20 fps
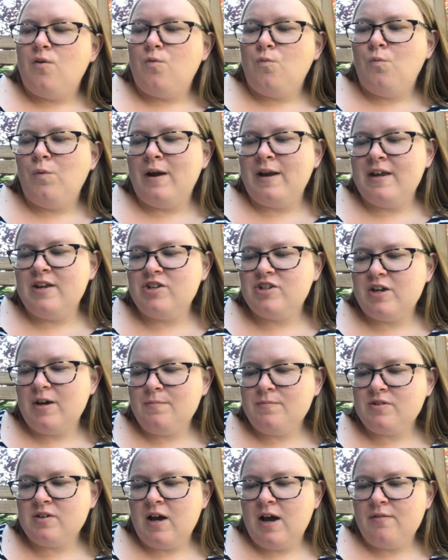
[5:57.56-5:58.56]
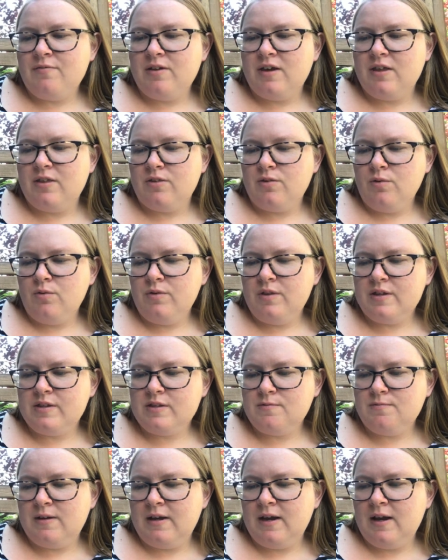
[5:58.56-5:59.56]
When he jumped off, he threw the
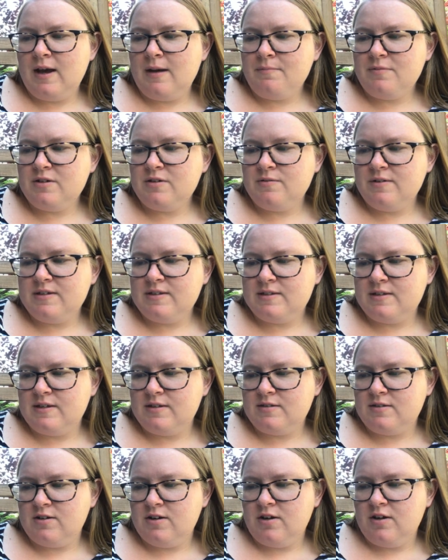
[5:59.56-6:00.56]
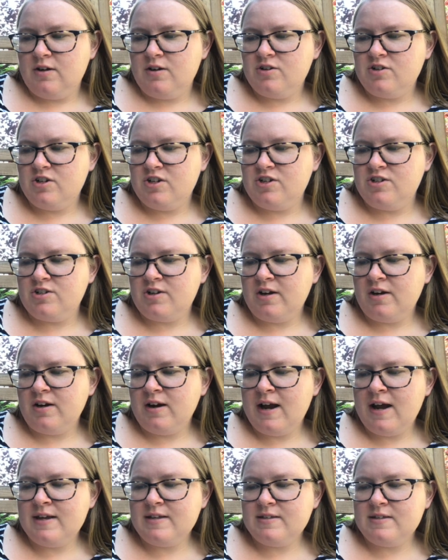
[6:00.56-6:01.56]
swing up to his sister. She shut her
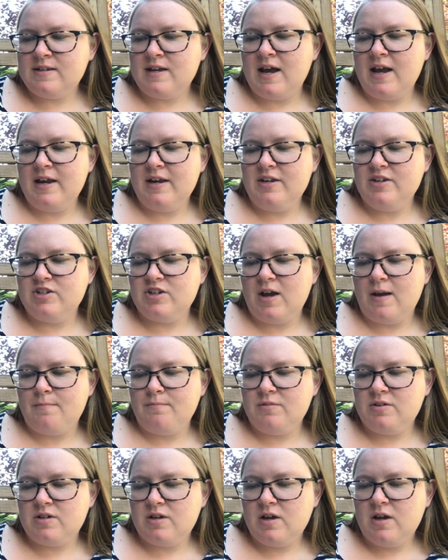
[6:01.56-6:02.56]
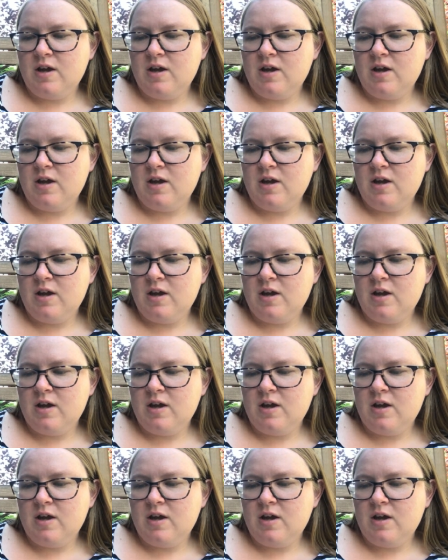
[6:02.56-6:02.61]
eyes tight and jumped.